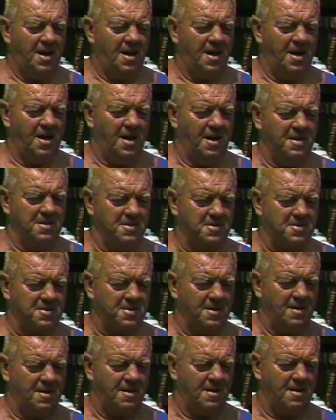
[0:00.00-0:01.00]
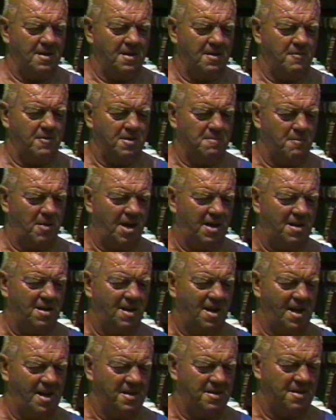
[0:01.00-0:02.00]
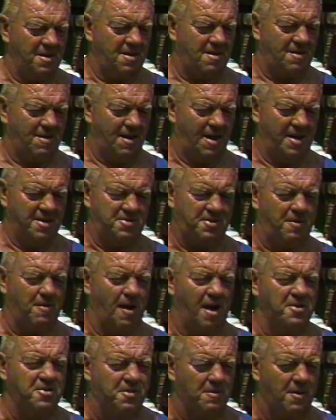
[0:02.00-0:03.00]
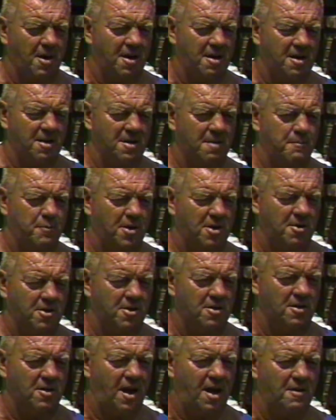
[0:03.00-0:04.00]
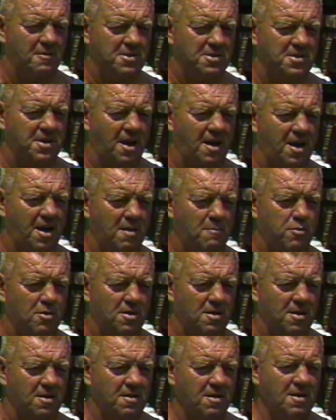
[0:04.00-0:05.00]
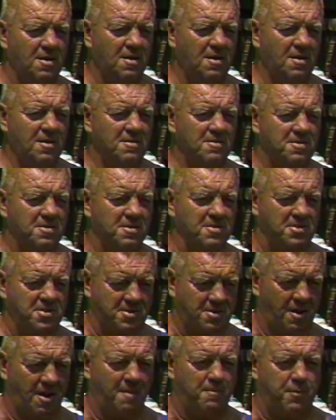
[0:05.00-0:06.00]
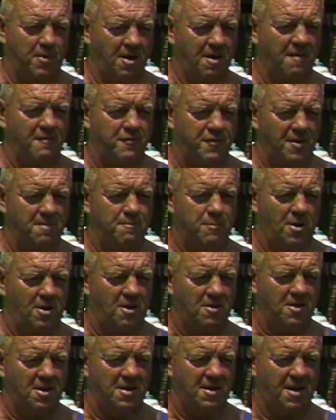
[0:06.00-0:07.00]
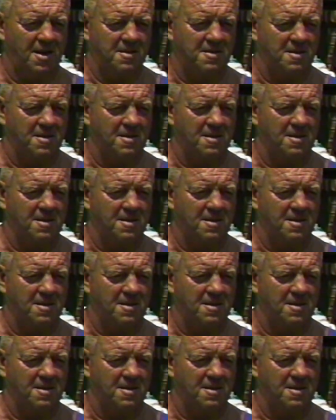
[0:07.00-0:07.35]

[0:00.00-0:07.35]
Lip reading: and when my class graduated at Purdue, I was able to start playing football in the